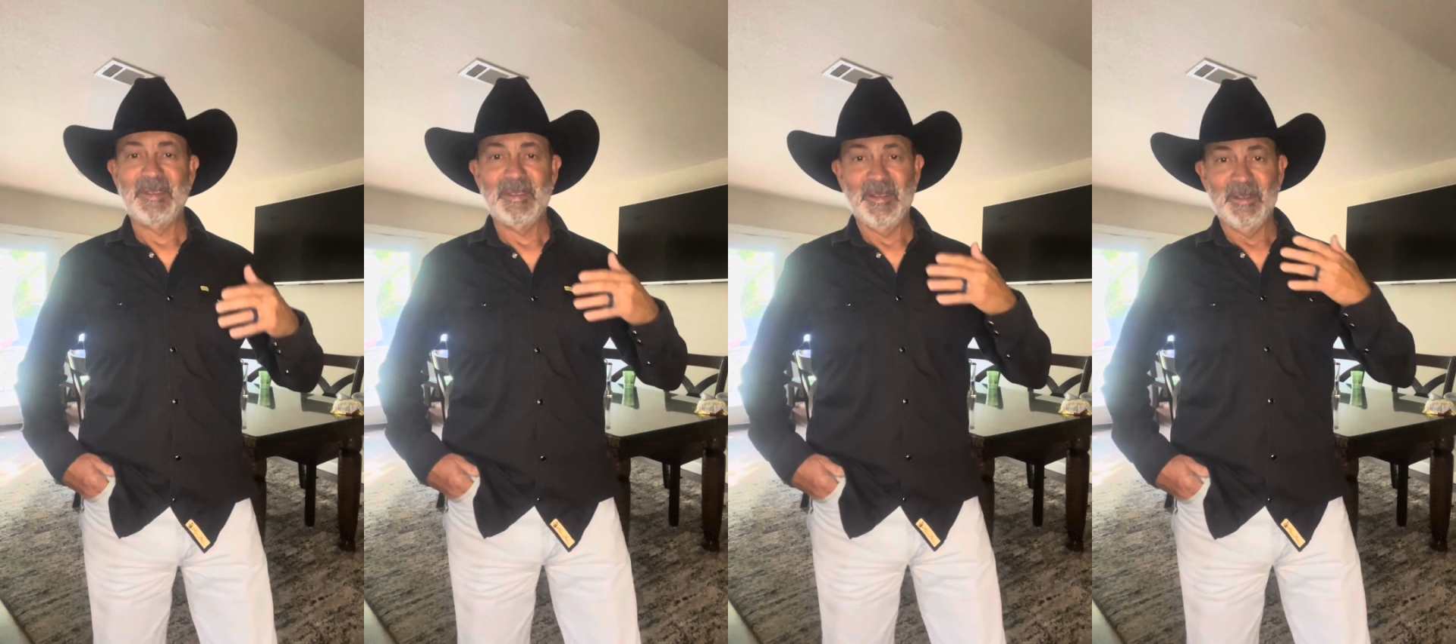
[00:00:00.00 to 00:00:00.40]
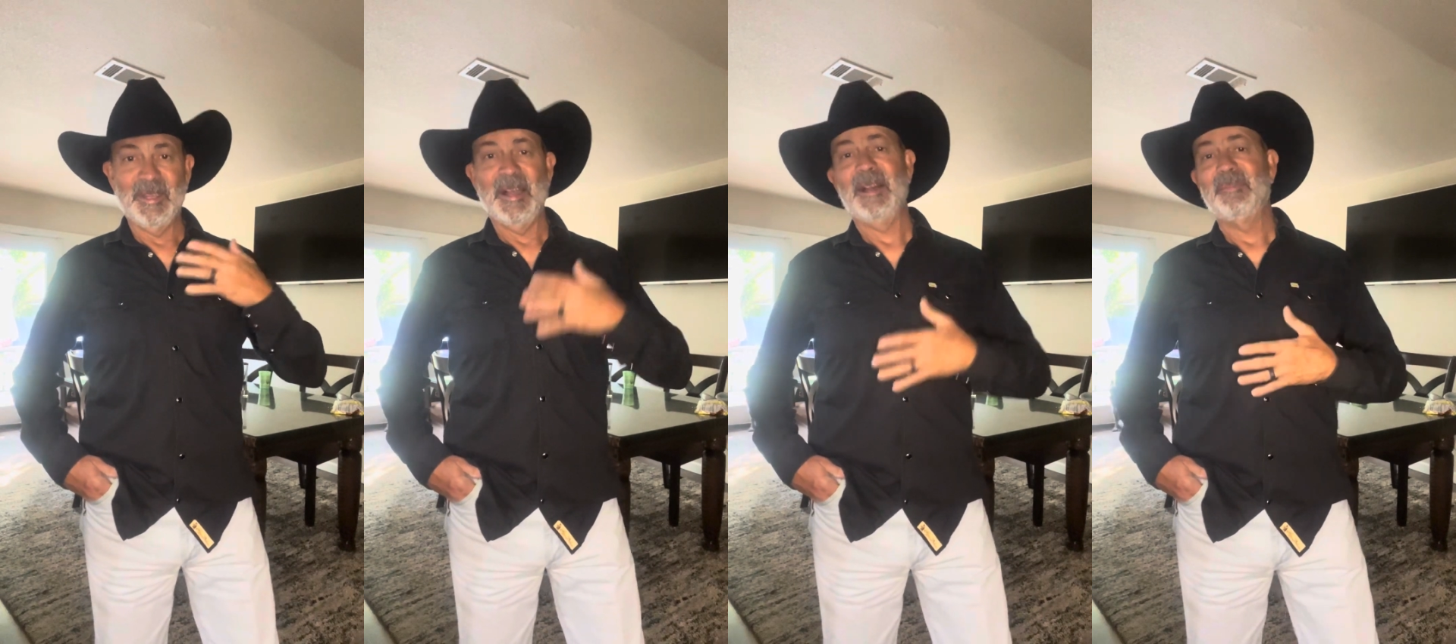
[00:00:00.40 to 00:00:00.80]
then
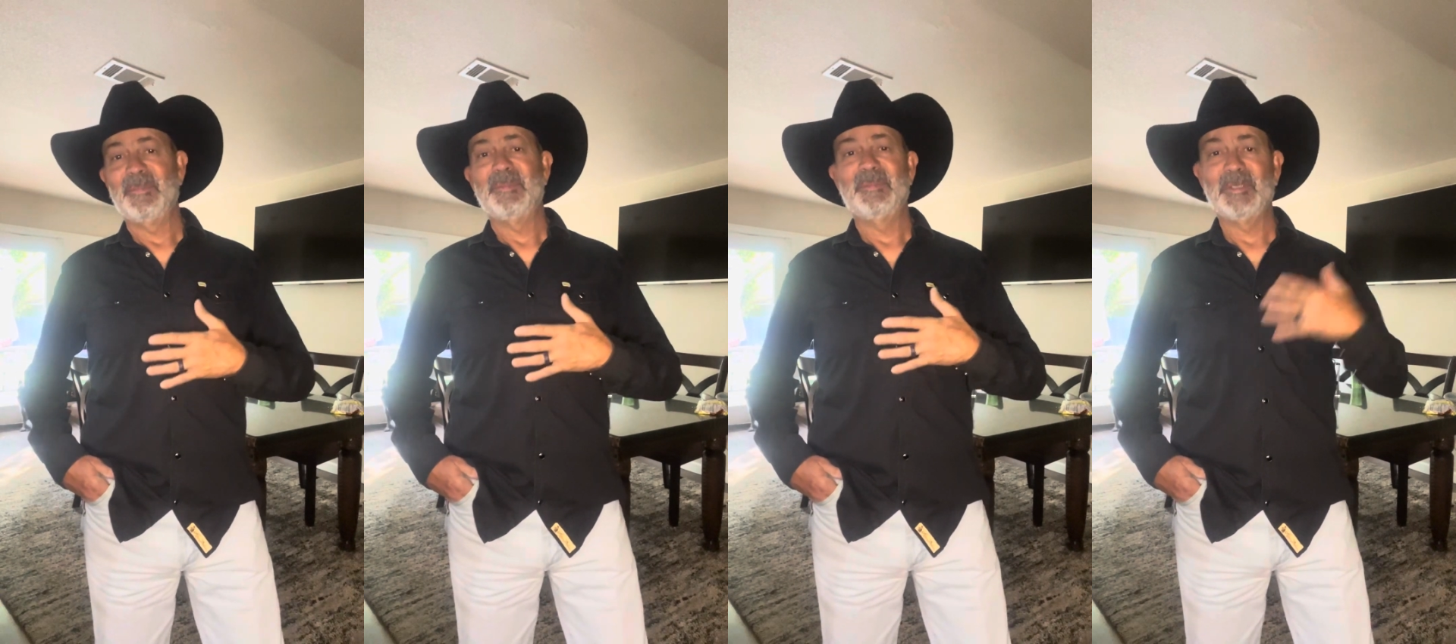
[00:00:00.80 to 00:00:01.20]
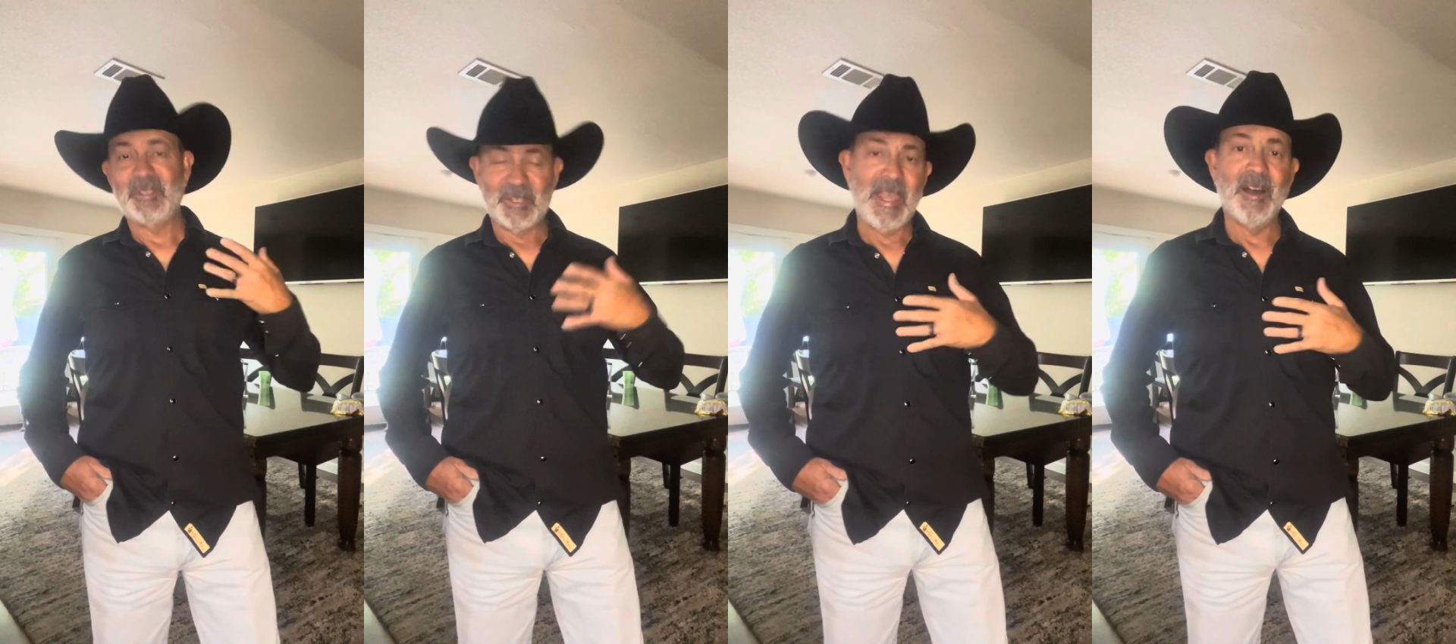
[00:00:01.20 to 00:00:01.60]
I put
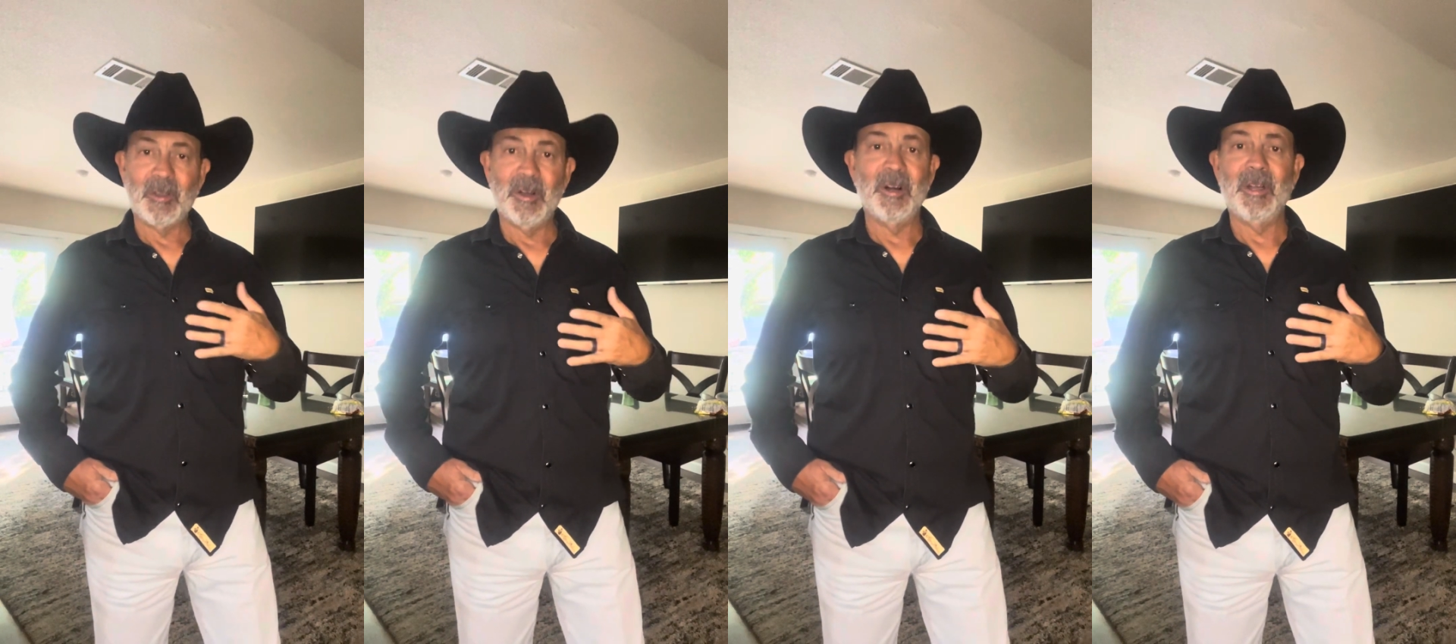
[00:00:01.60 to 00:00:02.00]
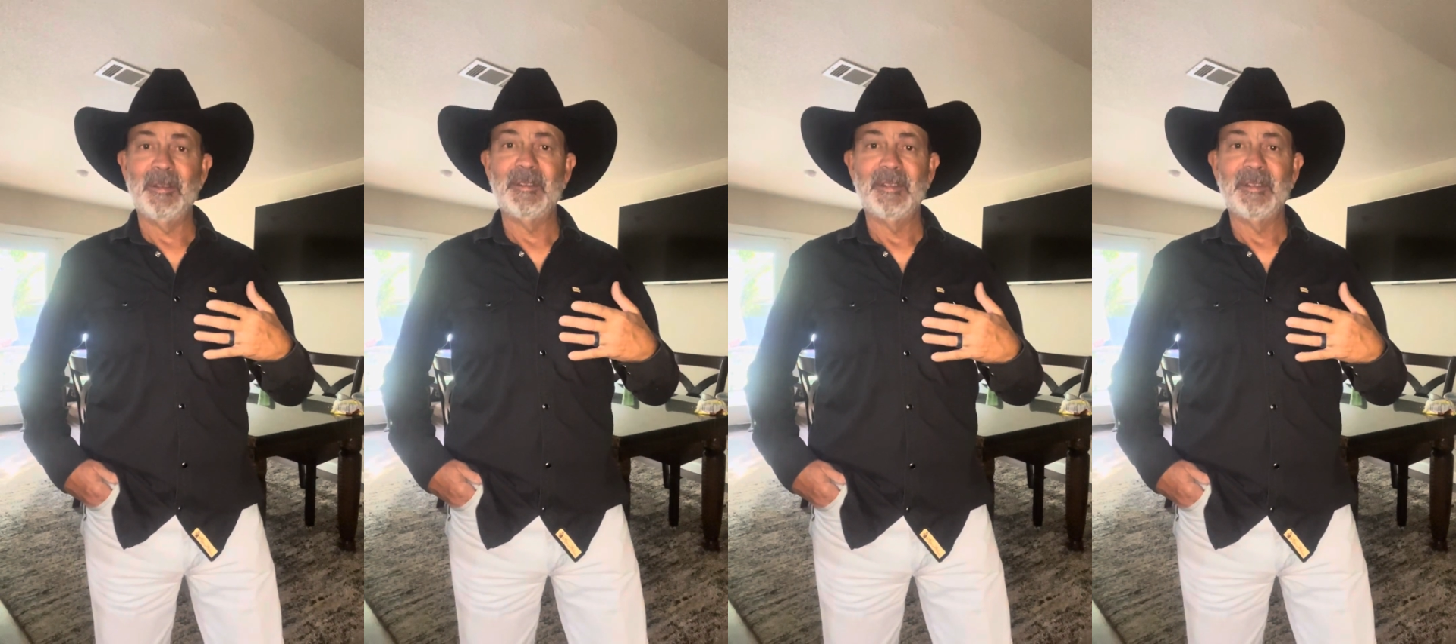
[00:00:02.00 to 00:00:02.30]
this gown on,